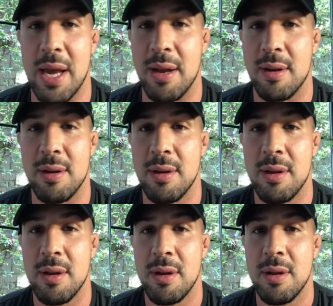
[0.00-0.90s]
And it
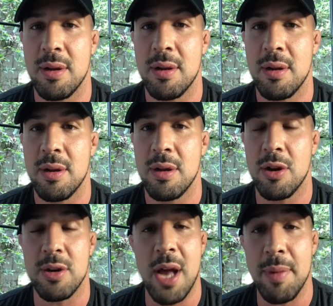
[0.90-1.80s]
gets scary.
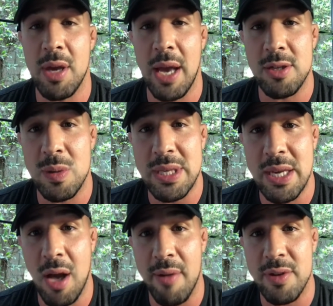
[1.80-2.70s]
I don't
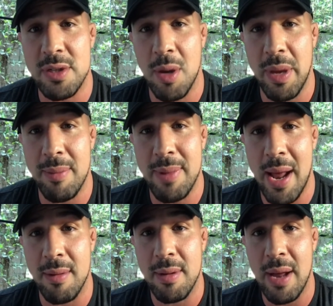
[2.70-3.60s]
even touch
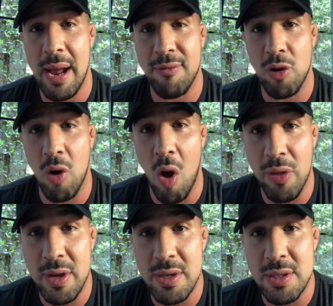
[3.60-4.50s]
that shit. I won't
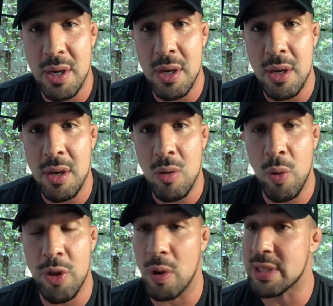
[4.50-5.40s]
dive into that world.
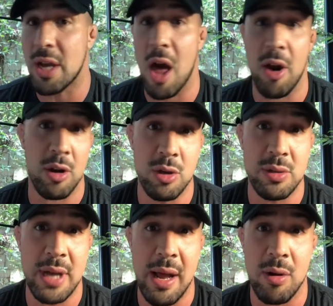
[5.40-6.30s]

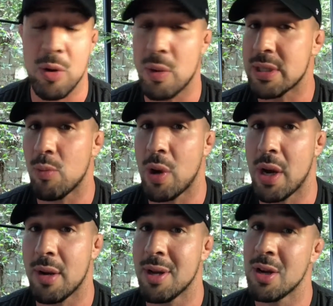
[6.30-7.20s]

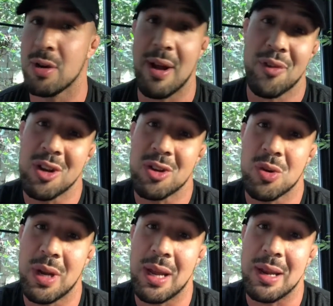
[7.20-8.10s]
Because
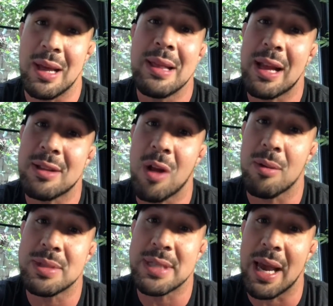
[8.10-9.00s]
I know
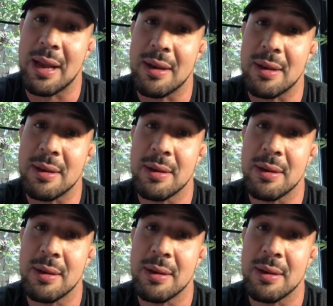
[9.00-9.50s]
Ali. He's always been